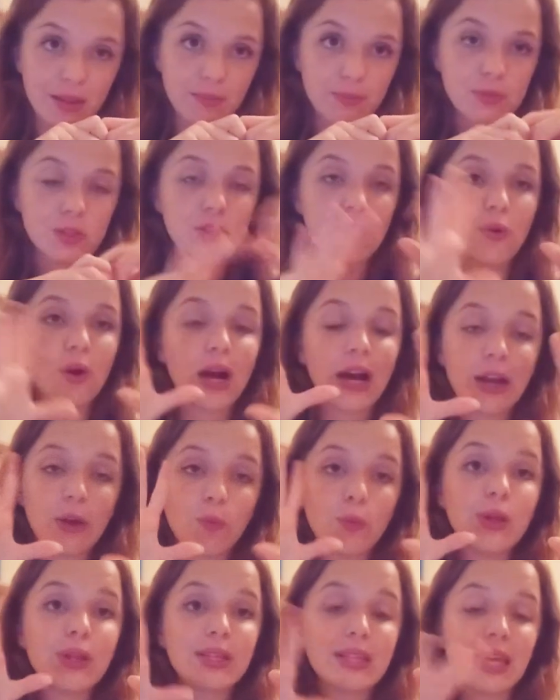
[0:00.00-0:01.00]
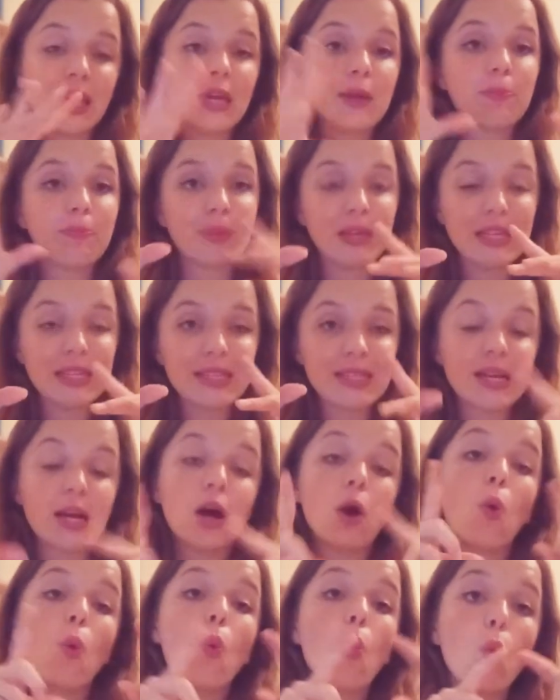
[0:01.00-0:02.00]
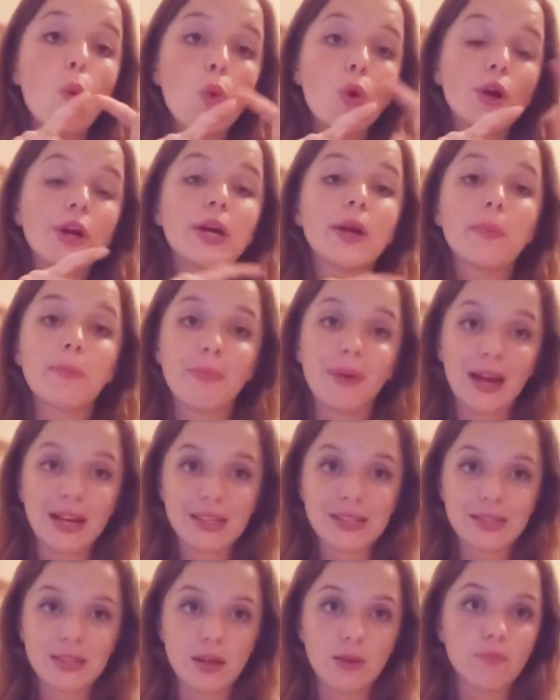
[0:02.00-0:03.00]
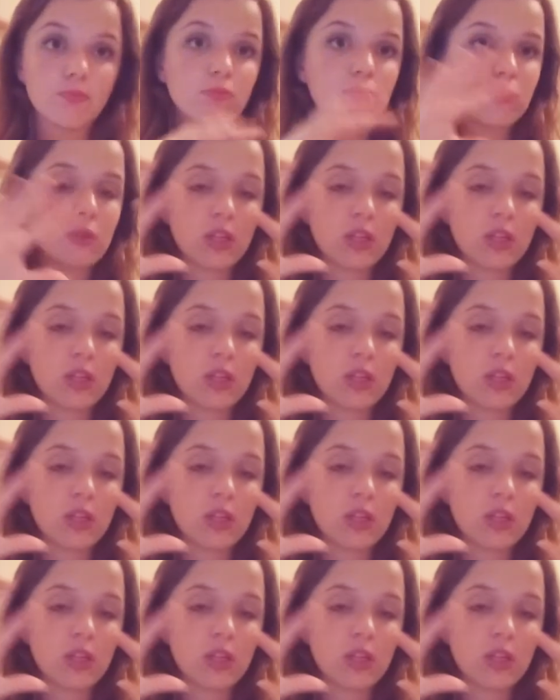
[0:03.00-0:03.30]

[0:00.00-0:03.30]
So I will take pizza or pasta.